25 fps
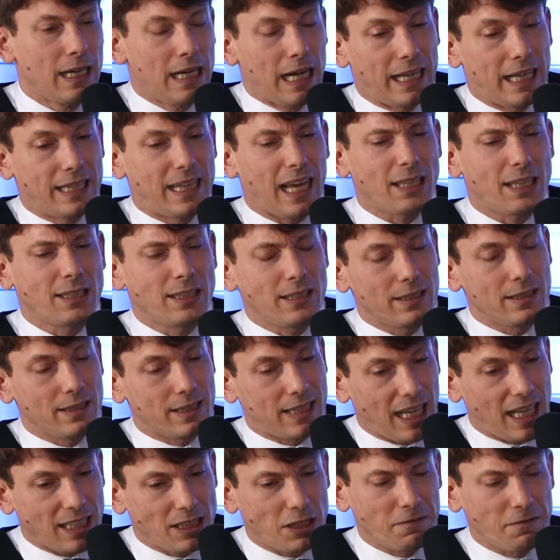And that's
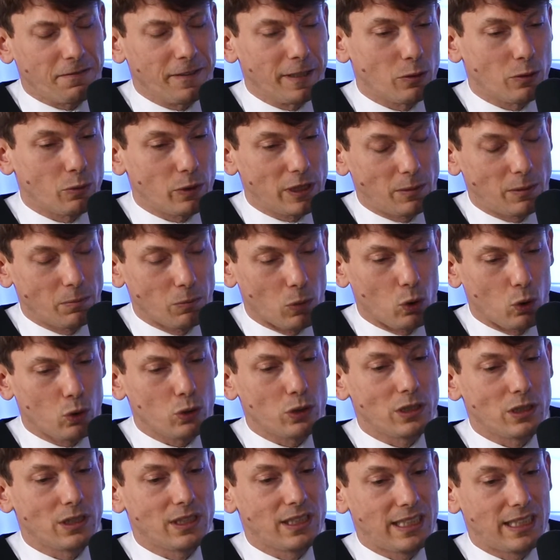the thing with
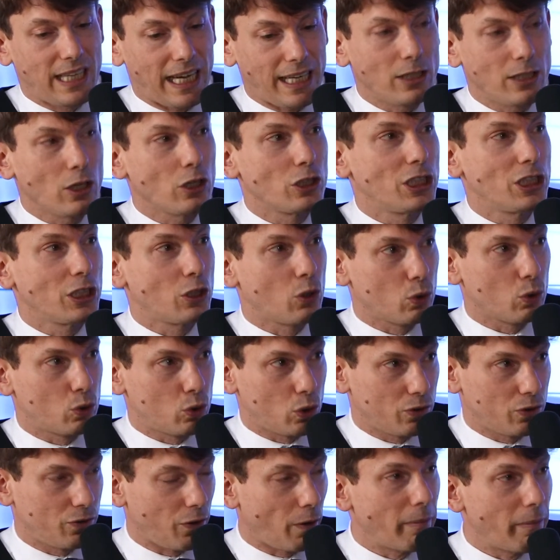most technological
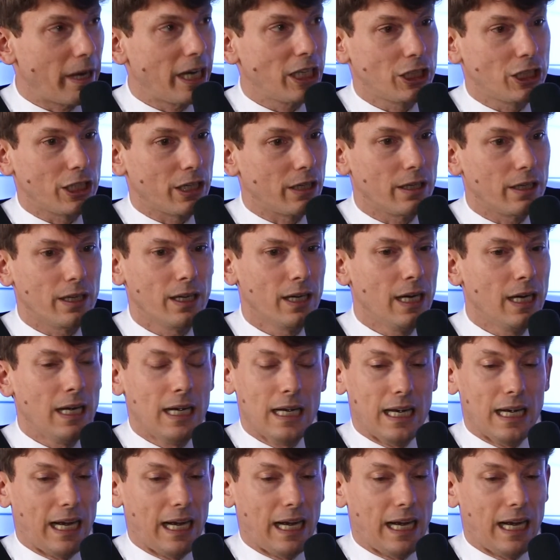transformation.